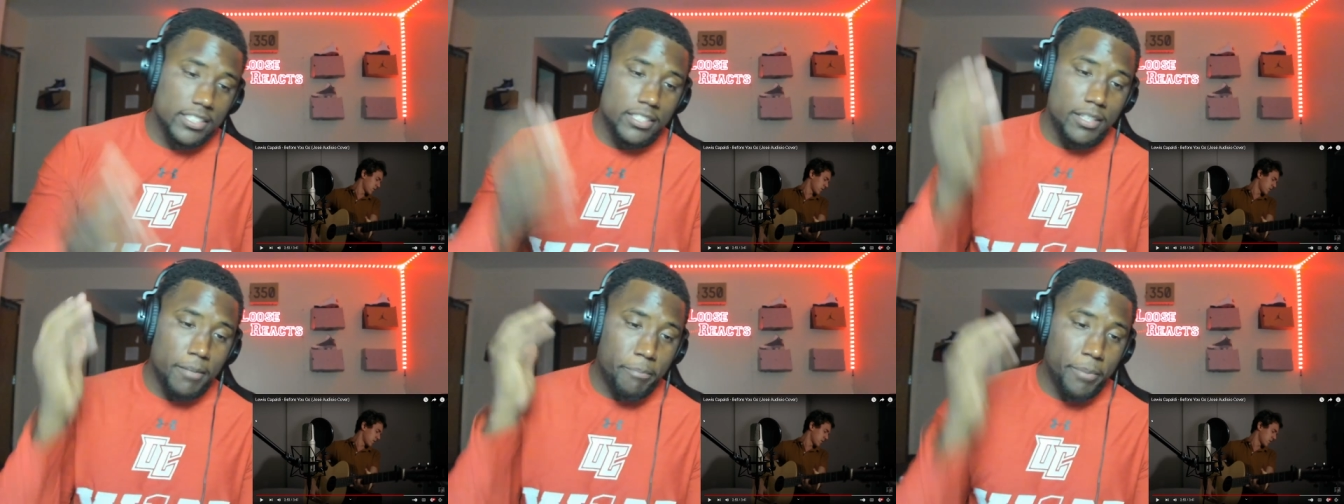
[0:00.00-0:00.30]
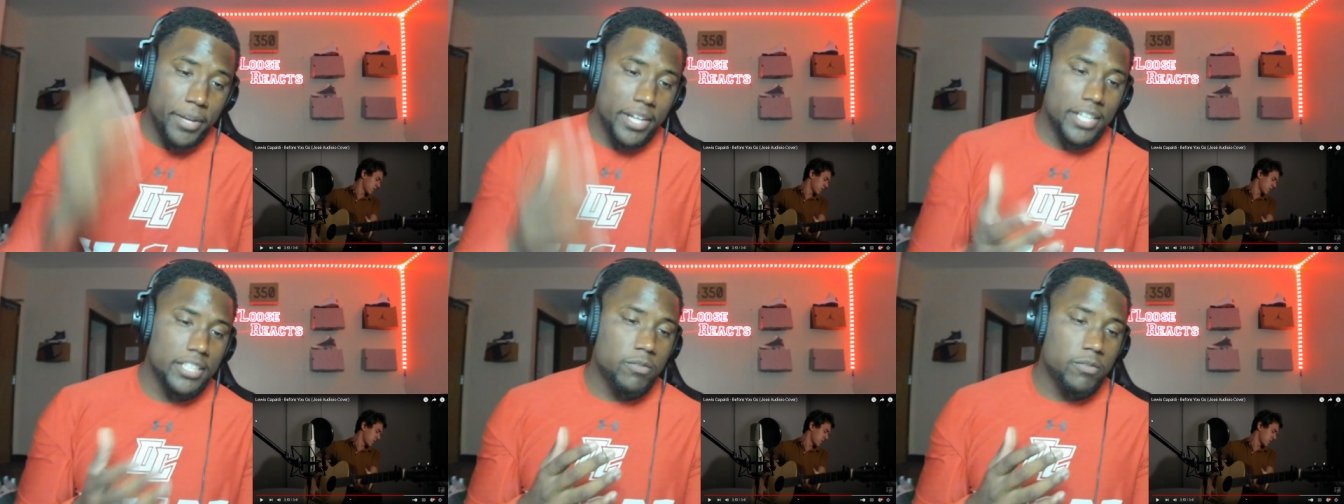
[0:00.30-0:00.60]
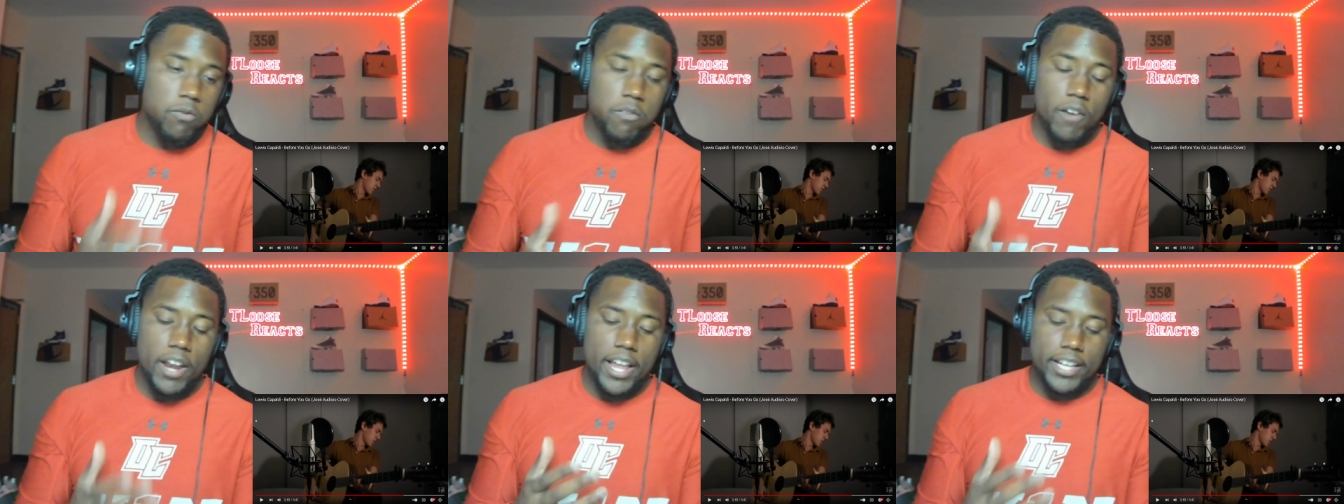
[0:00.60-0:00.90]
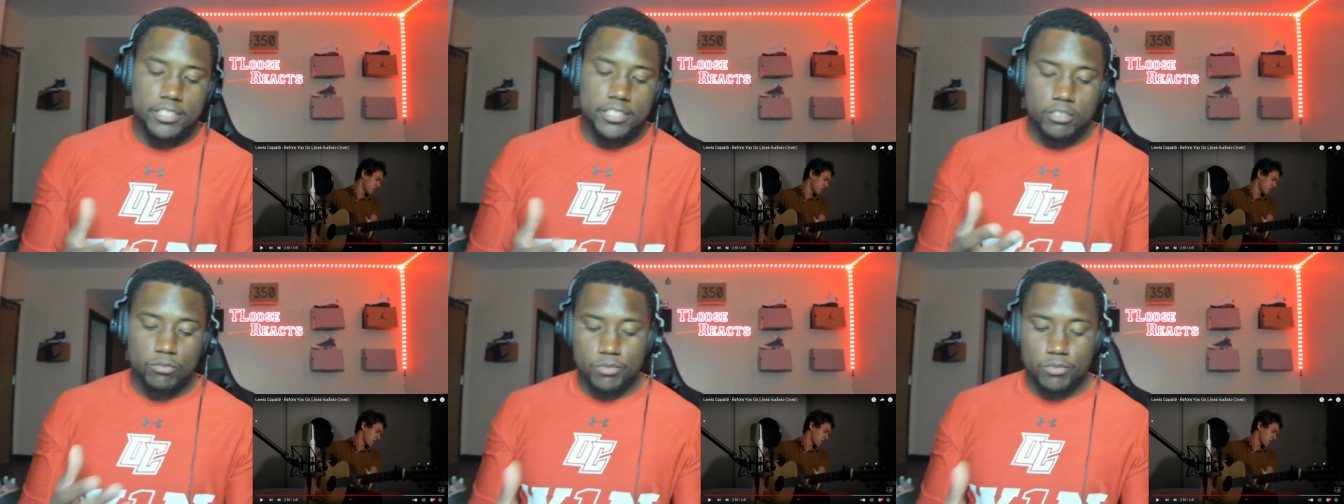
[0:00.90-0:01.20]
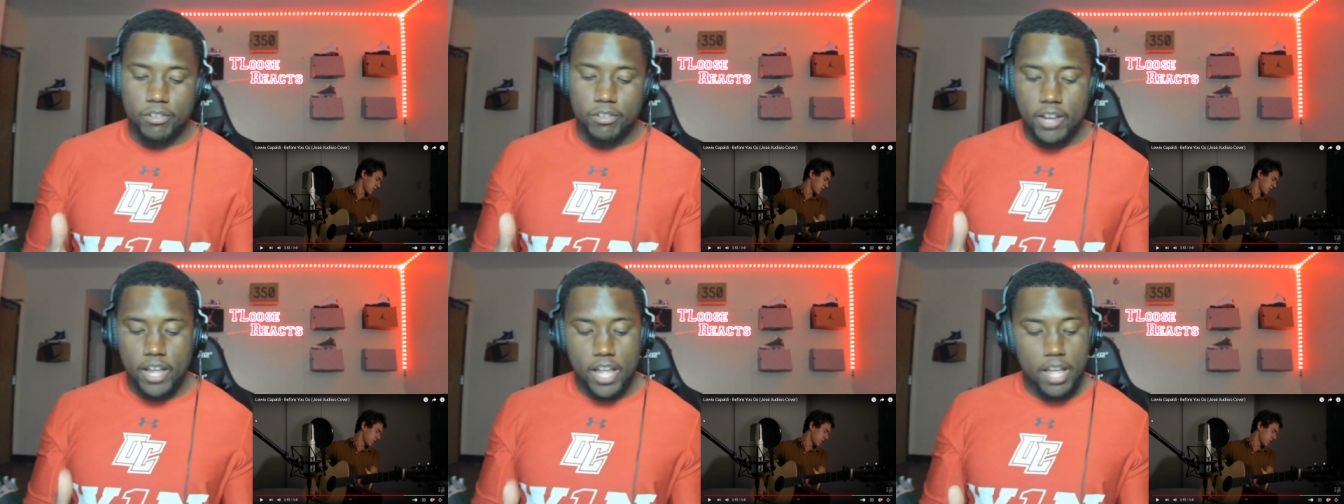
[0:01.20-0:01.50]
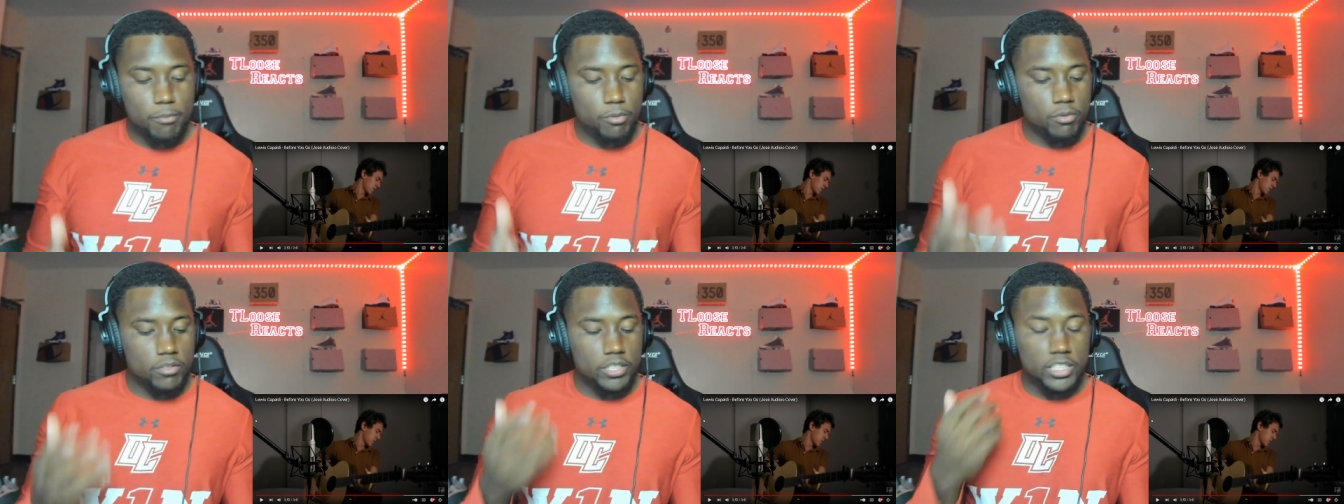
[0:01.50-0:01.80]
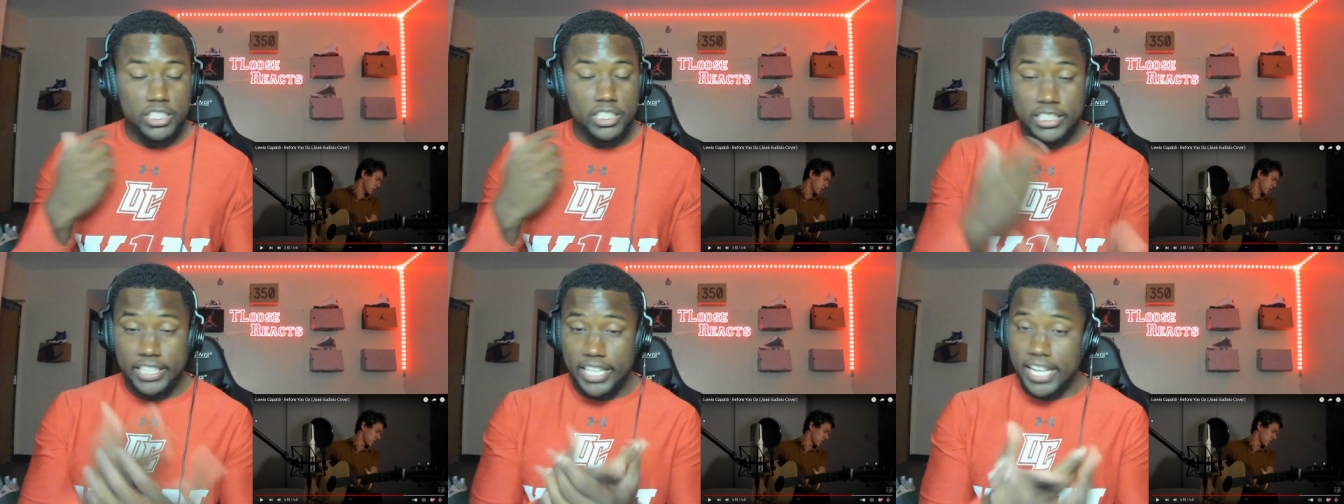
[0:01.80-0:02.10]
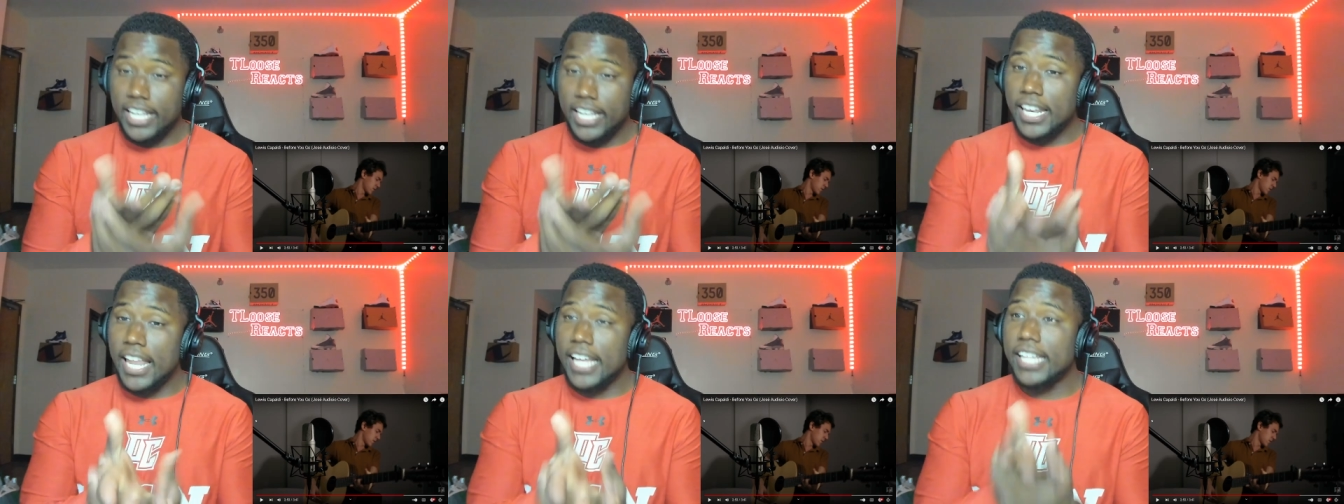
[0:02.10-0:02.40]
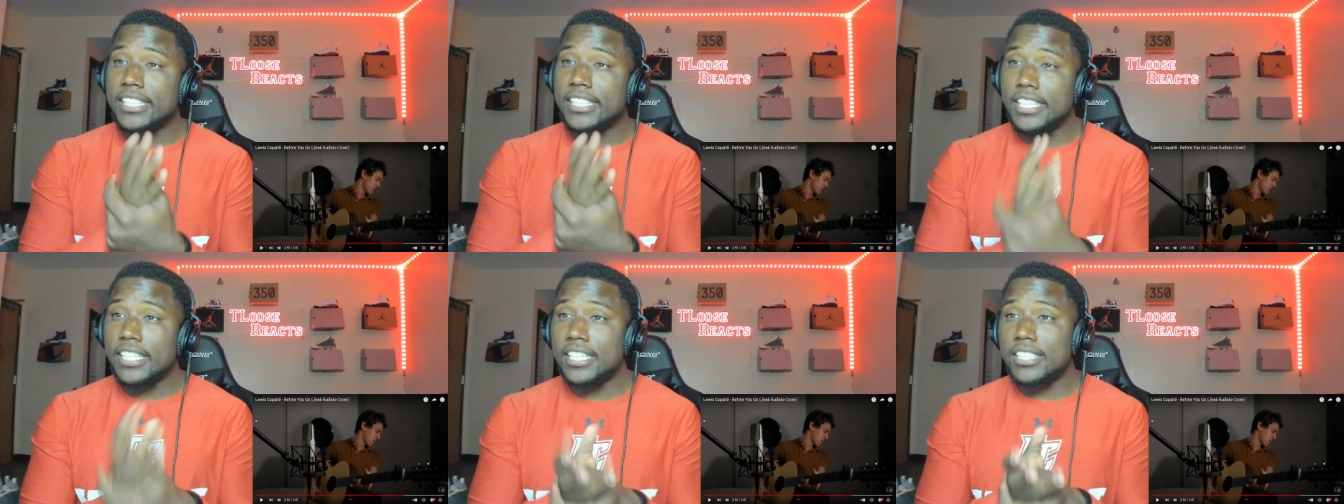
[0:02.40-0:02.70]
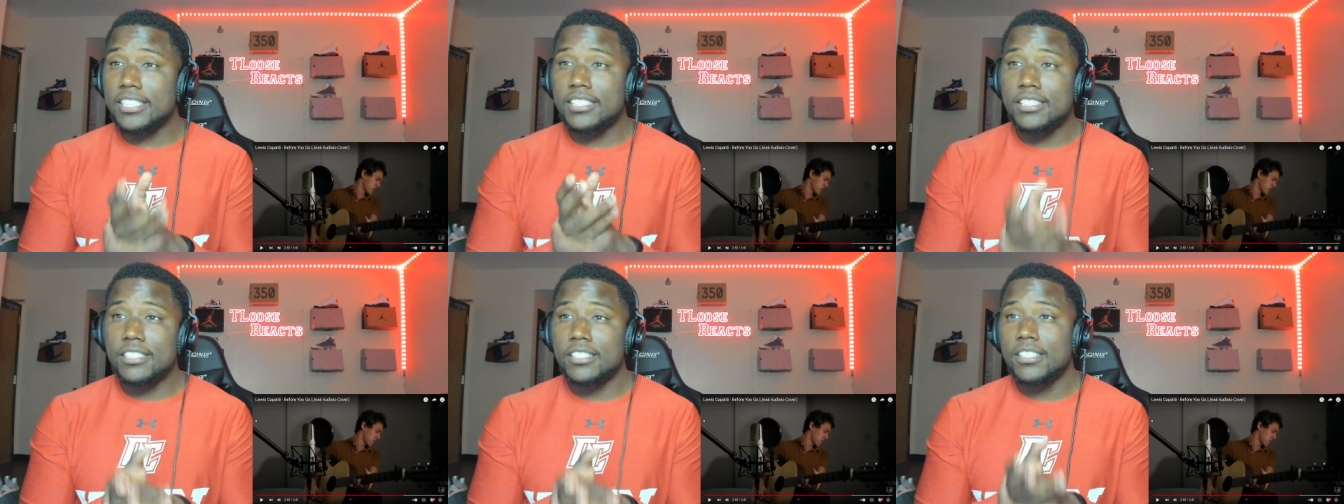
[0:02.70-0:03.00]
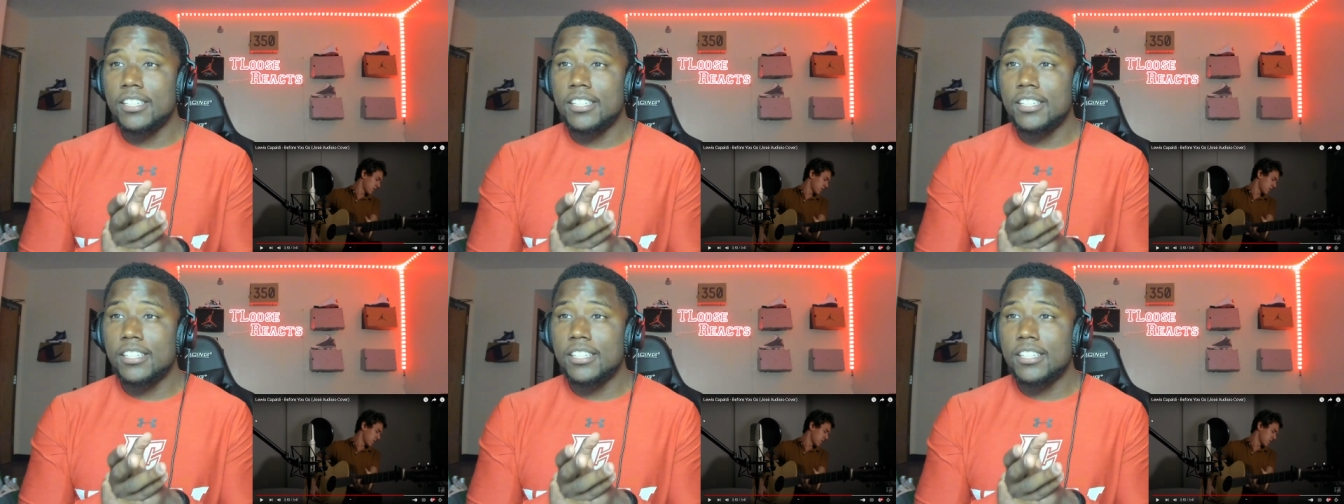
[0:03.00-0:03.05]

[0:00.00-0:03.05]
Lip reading: The biggest flex is when you're able to sing like this,